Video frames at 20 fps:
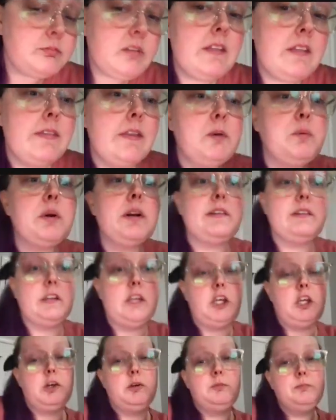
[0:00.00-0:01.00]
They want to see
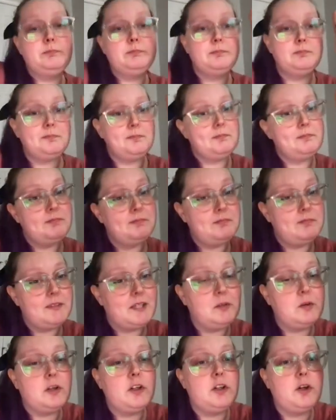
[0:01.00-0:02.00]
you. They
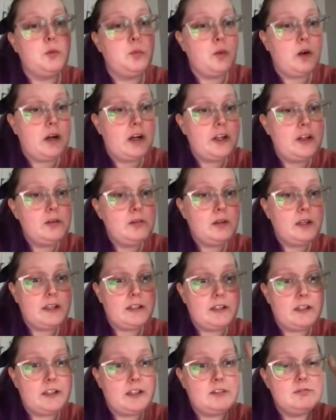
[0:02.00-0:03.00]
want to know why you
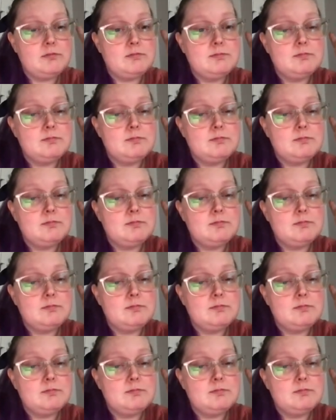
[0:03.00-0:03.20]
like it,